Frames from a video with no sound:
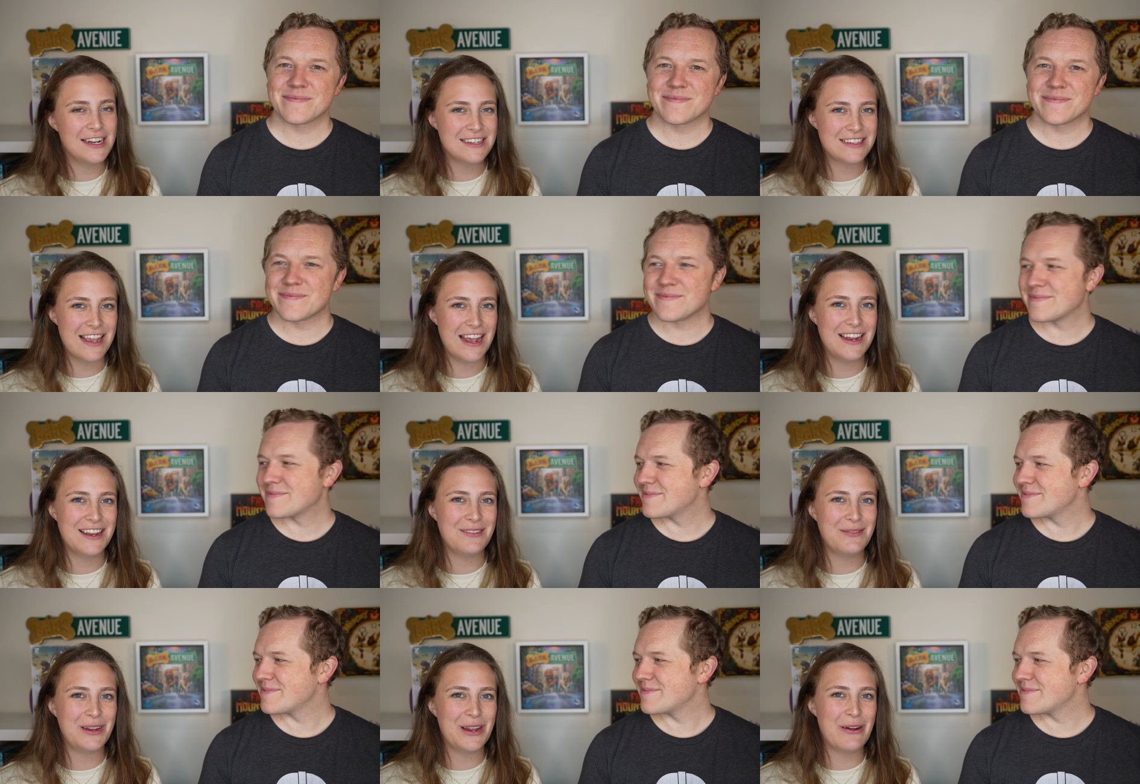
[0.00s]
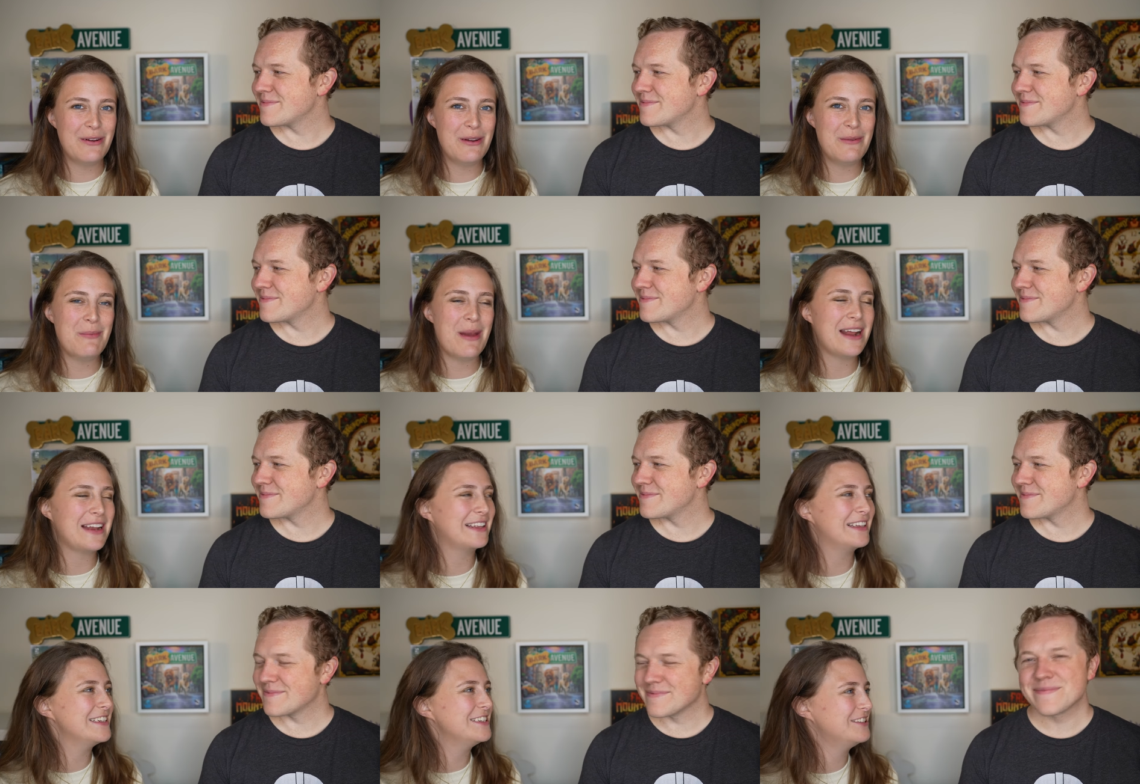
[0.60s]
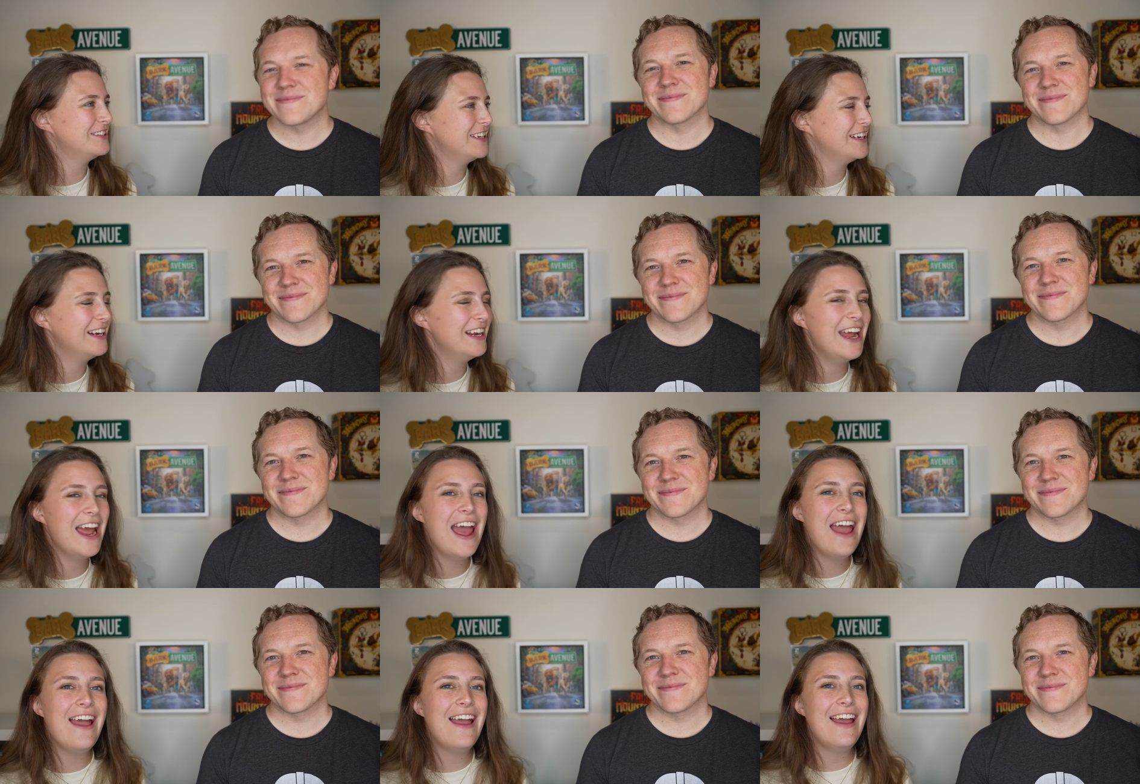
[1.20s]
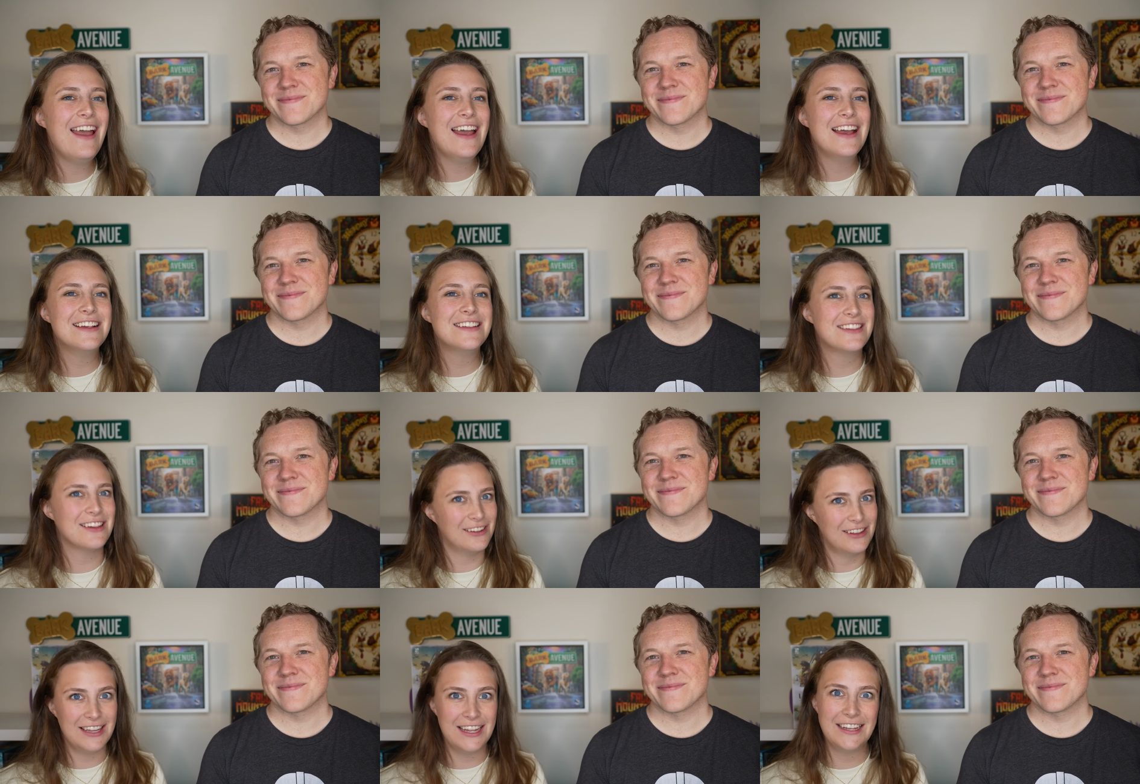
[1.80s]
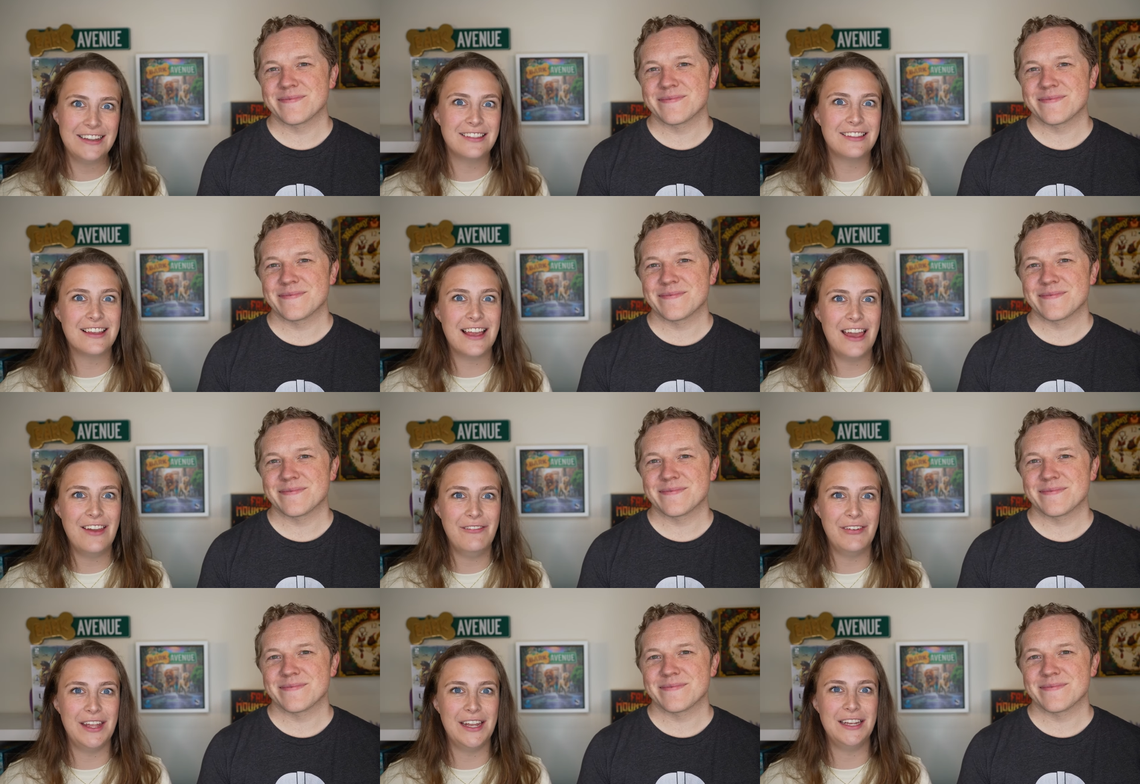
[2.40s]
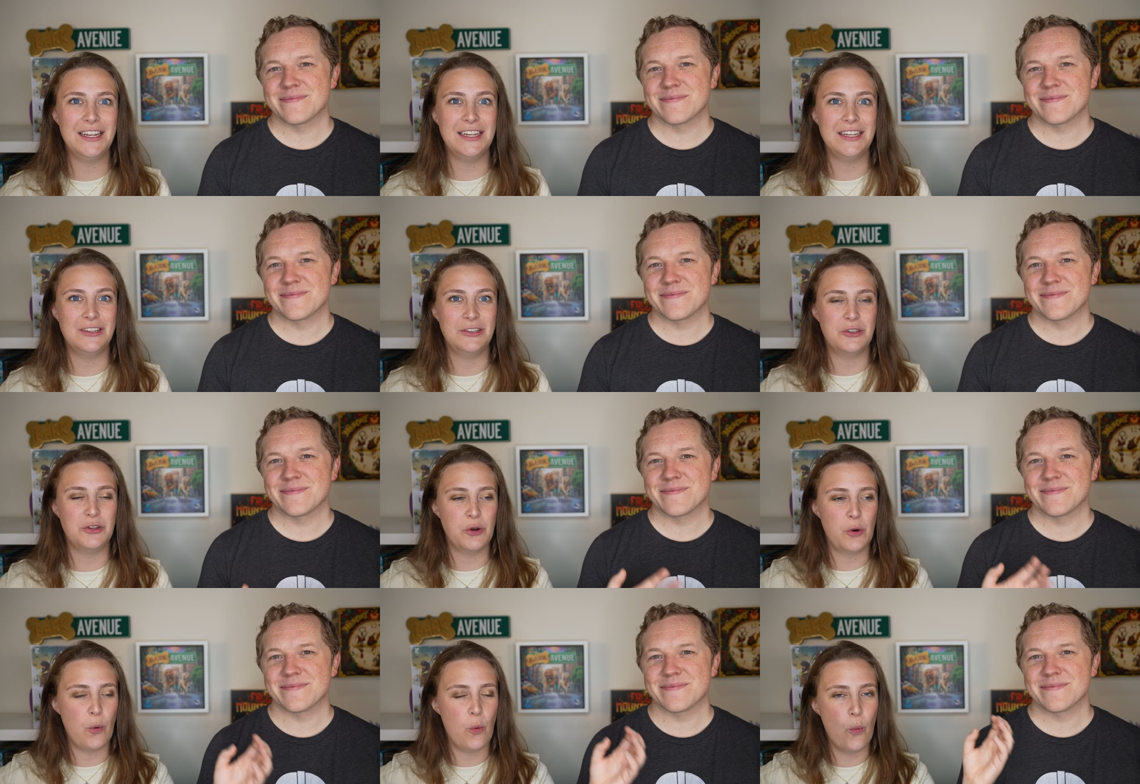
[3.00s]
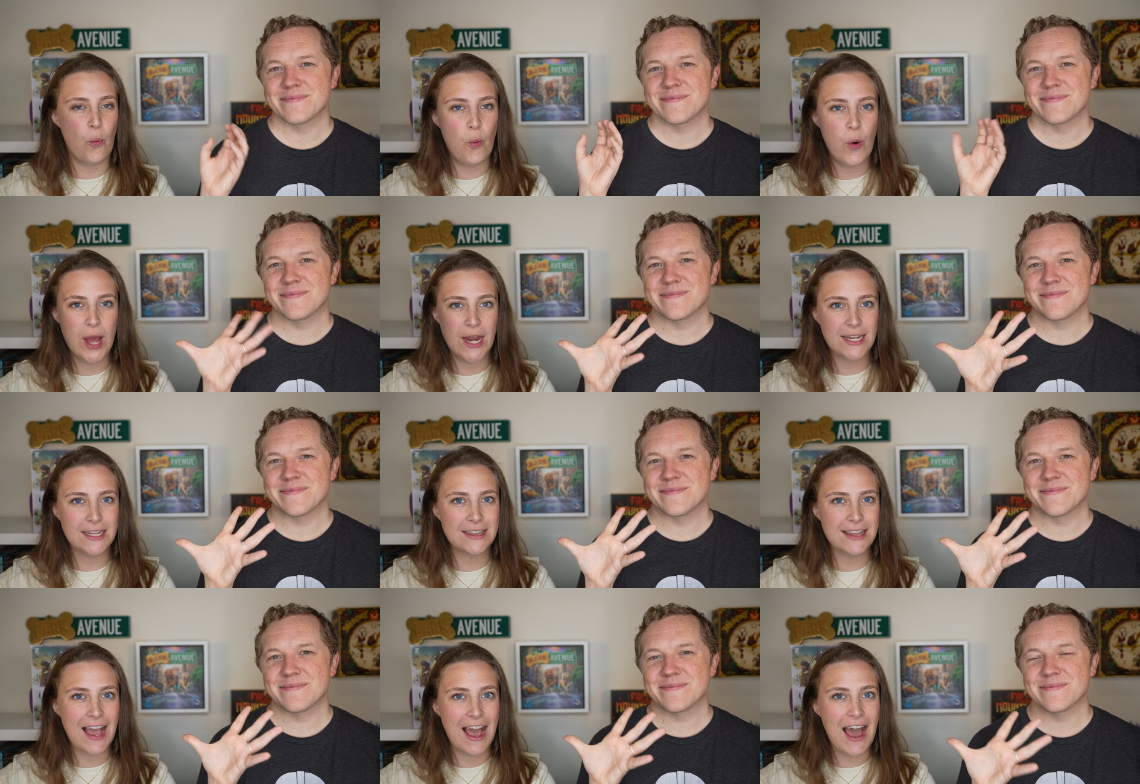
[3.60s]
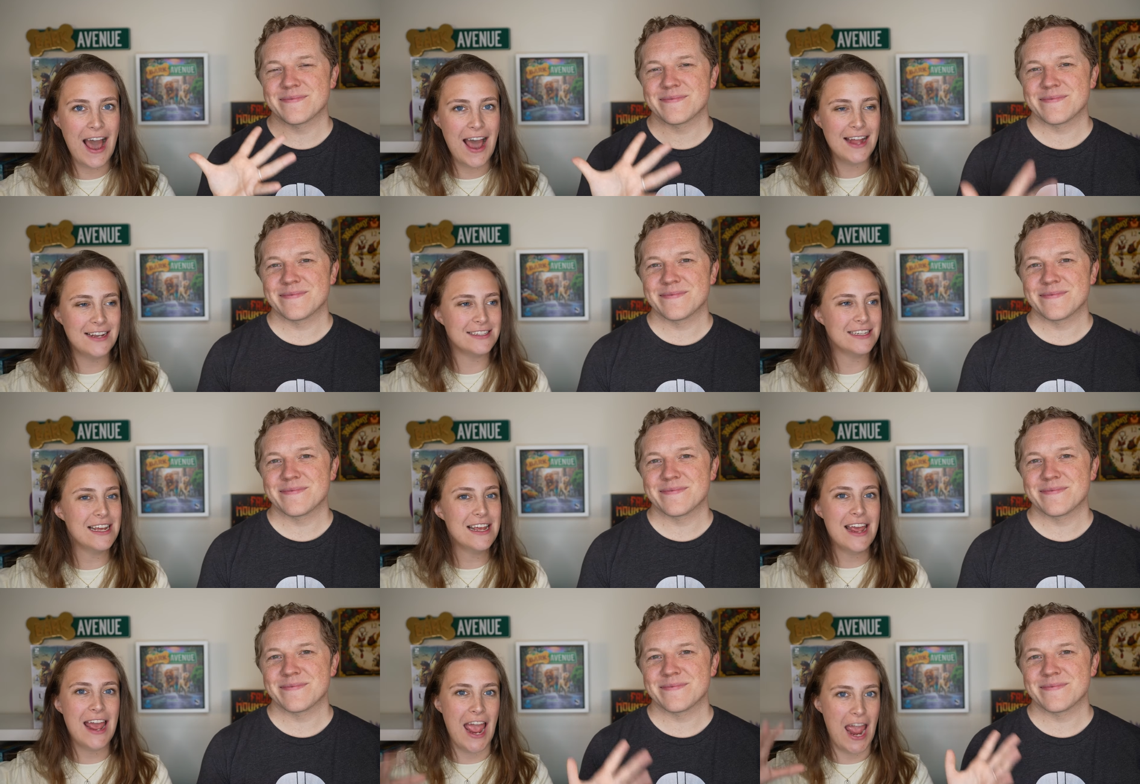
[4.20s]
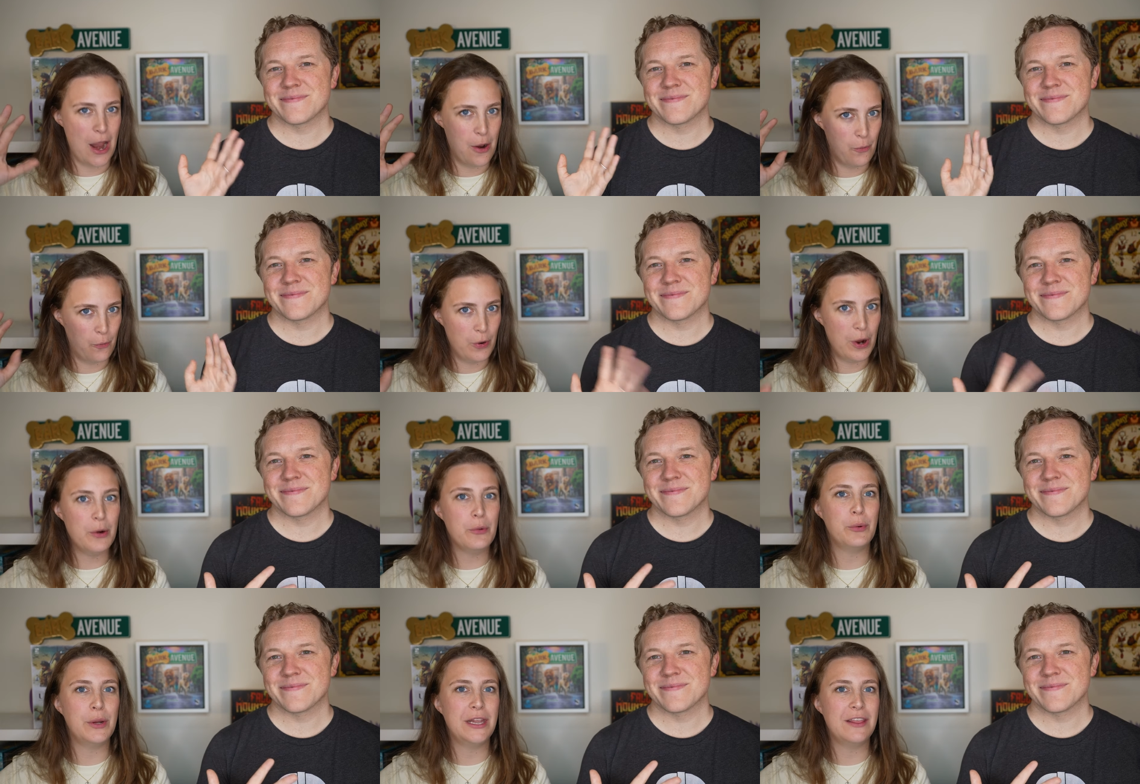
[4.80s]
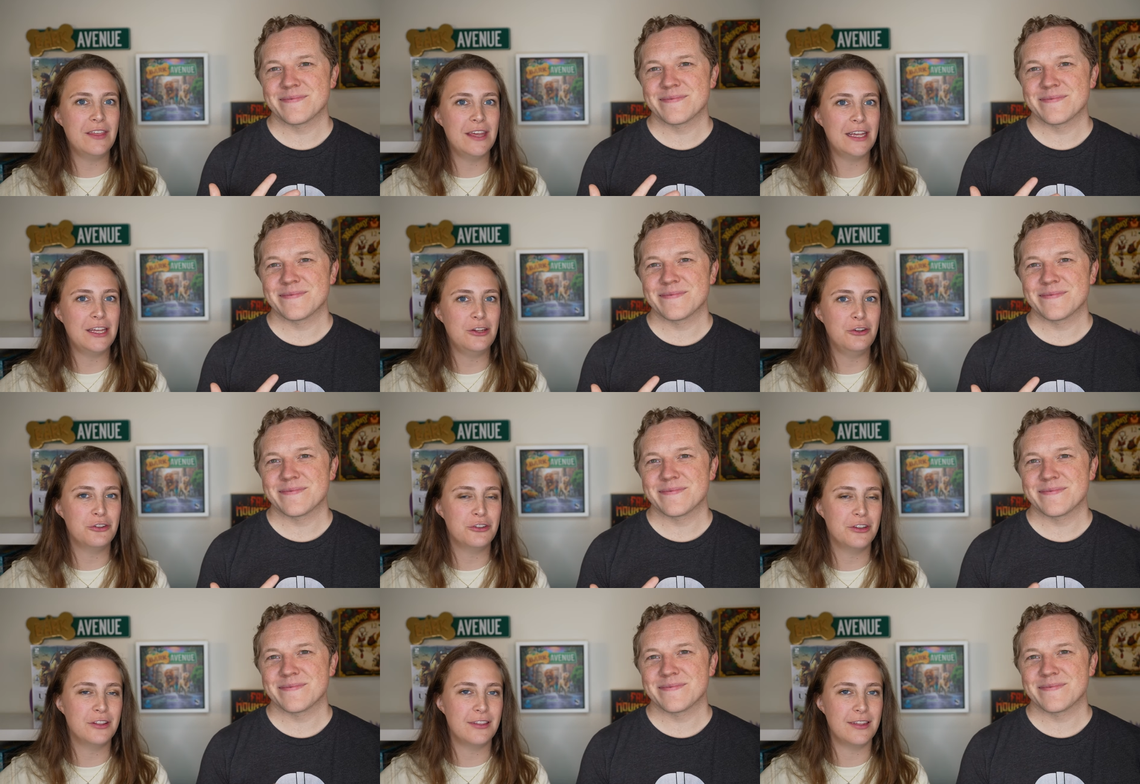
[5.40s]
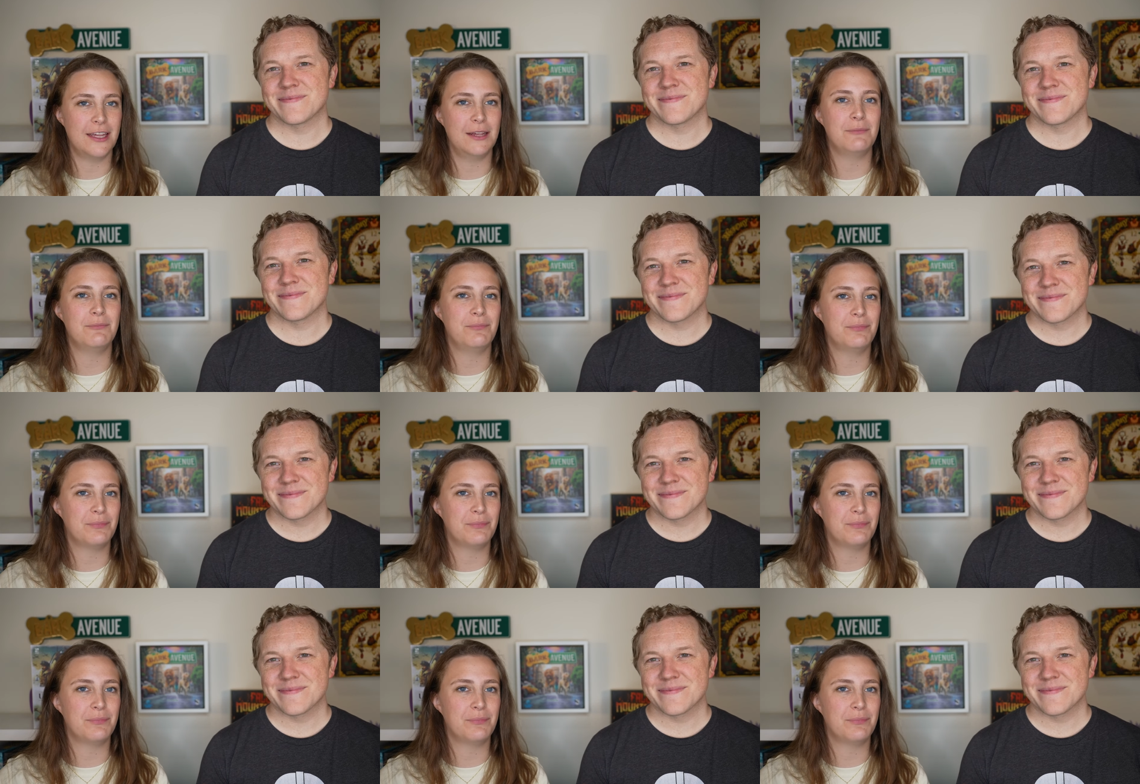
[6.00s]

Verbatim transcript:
Speaker 1: excited to be going back this year. So let's dive in into what is hot and what we think you should see.